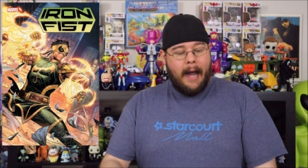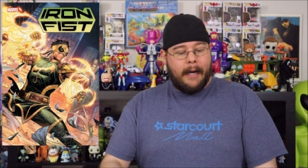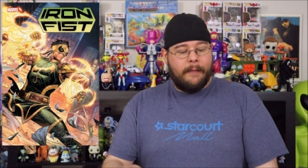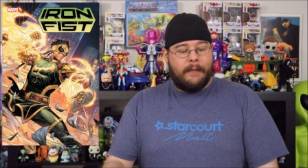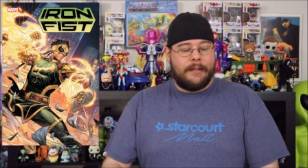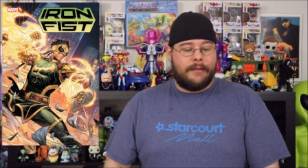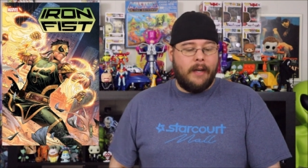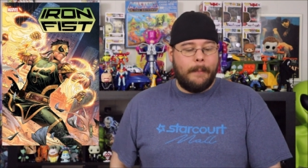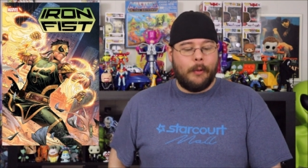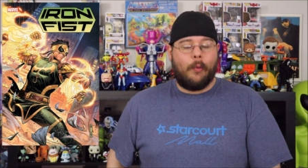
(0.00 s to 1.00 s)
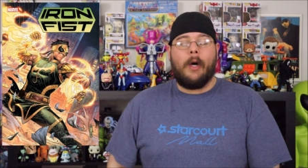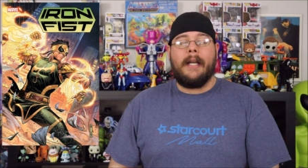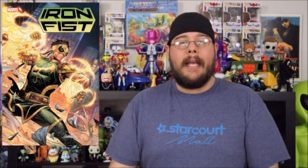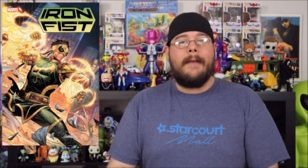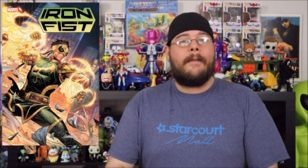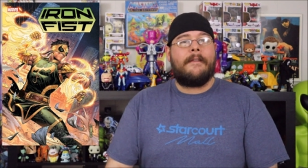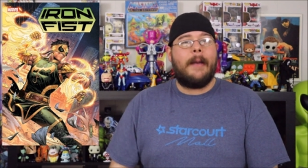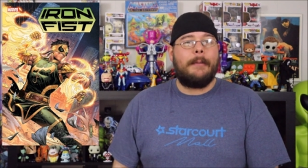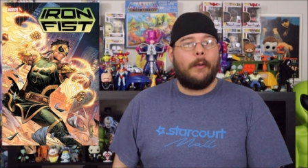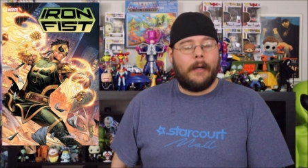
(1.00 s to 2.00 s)
Iron Fist number one in
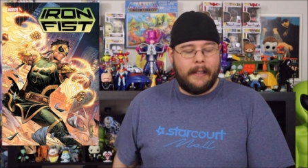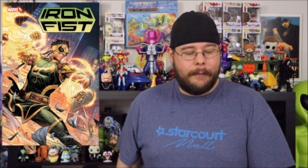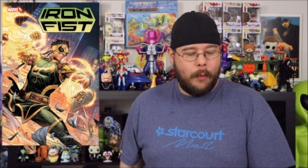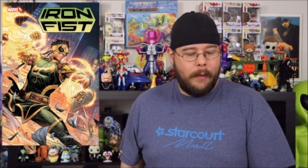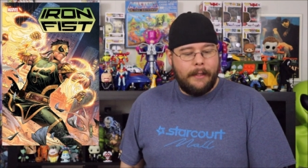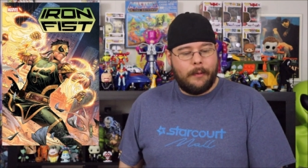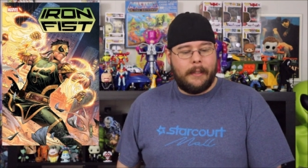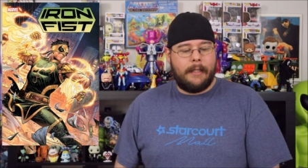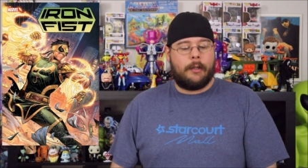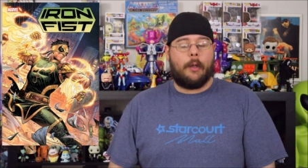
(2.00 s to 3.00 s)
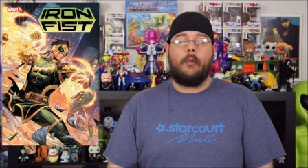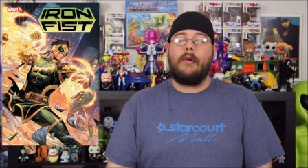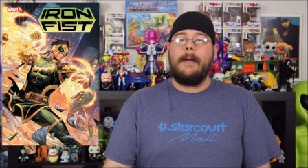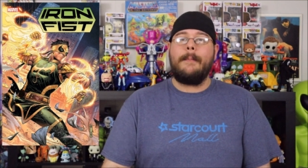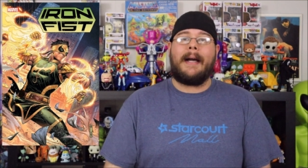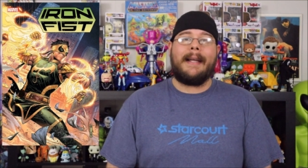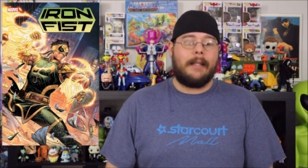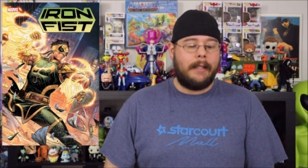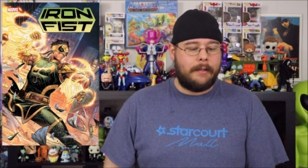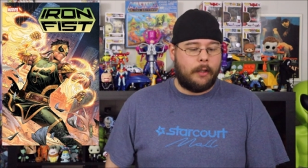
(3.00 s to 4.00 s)
February of twenty twenty-two, written by
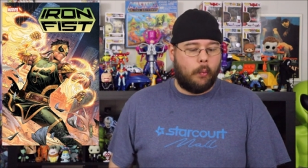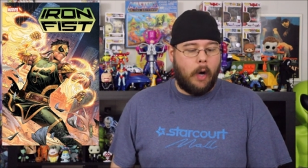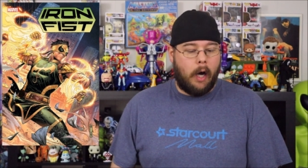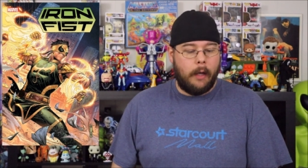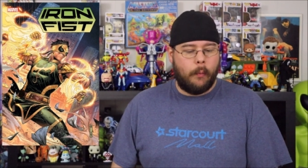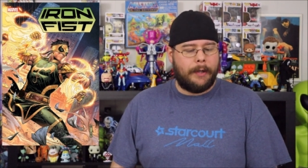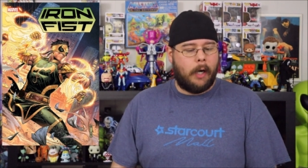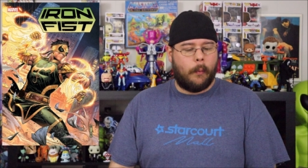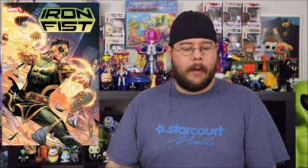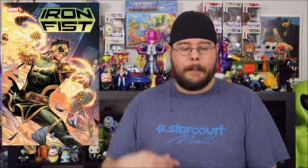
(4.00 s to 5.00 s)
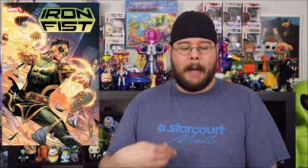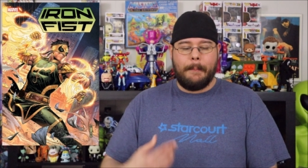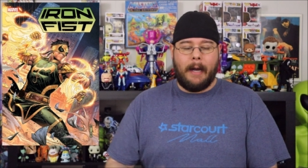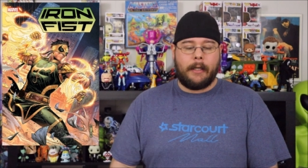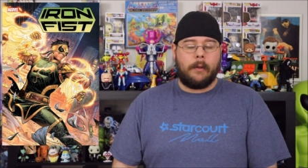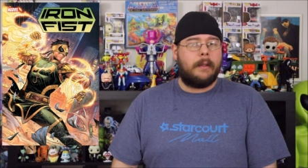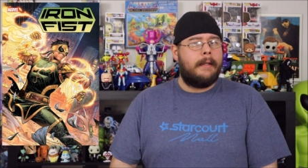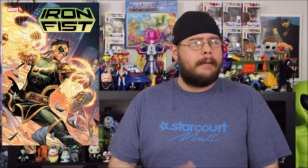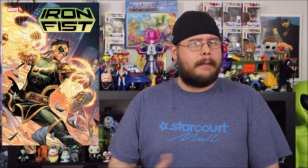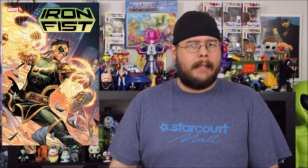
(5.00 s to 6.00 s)
Alyssa Wong, with artwork by Michael
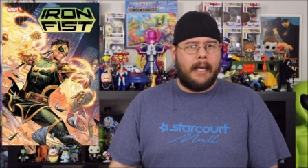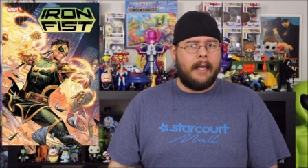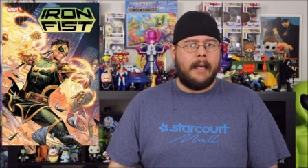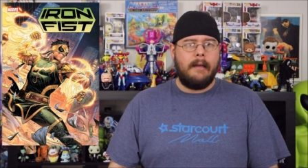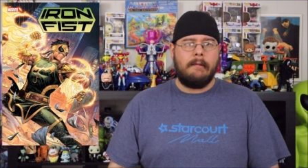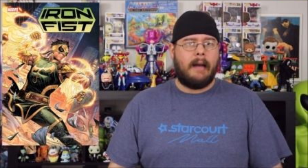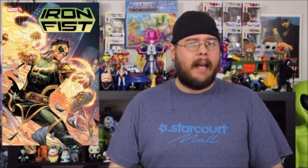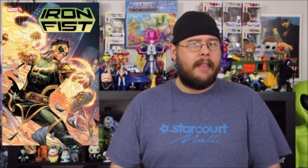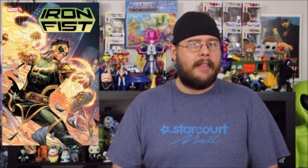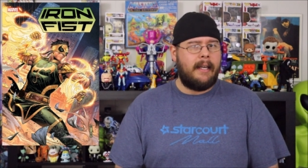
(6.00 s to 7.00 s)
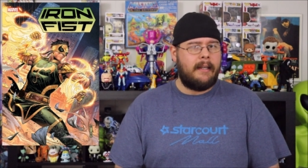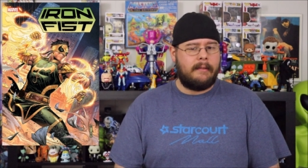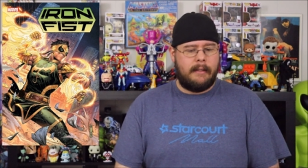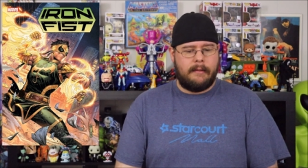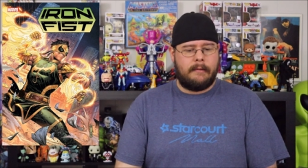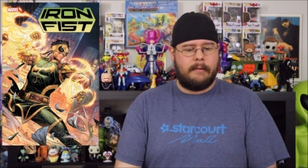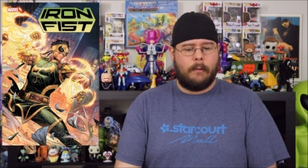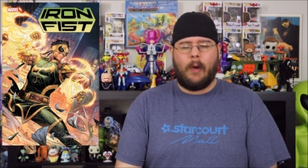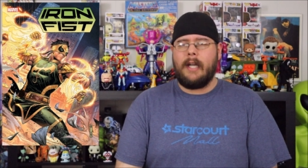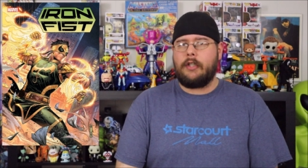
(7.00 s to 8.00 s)
Yig. I think is
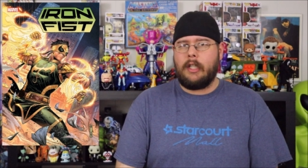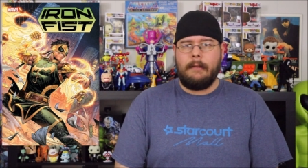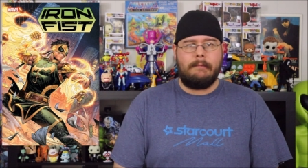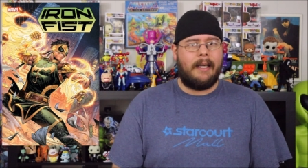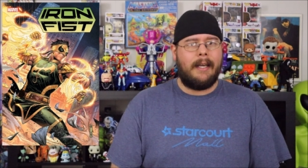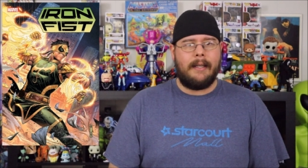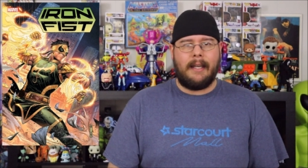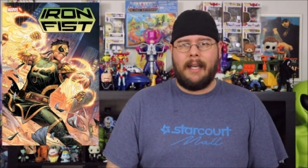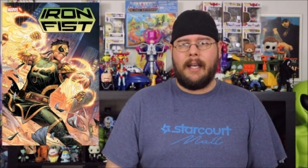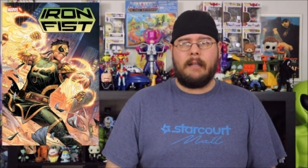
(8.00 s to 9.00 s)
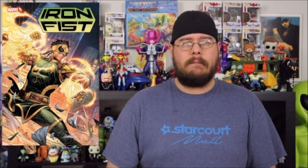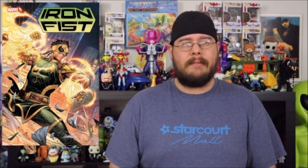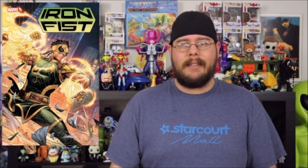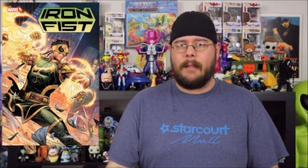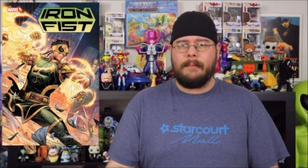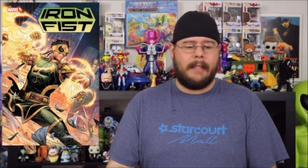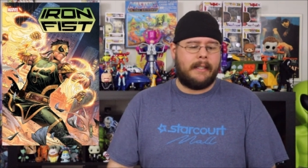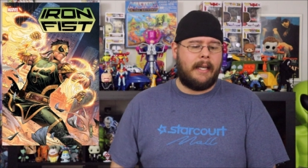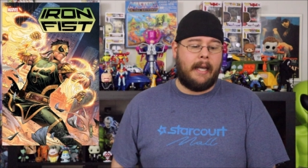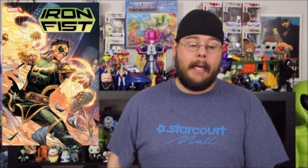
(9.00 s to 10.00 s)
Y G, Yig, Ig, something
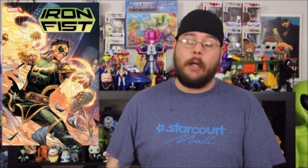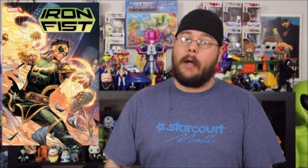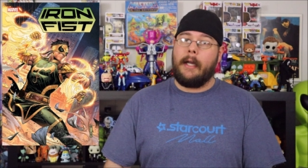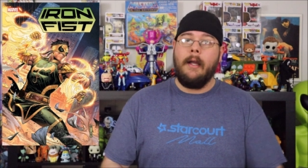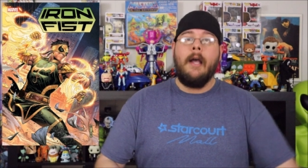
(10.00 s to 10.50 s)
like that. Anyway,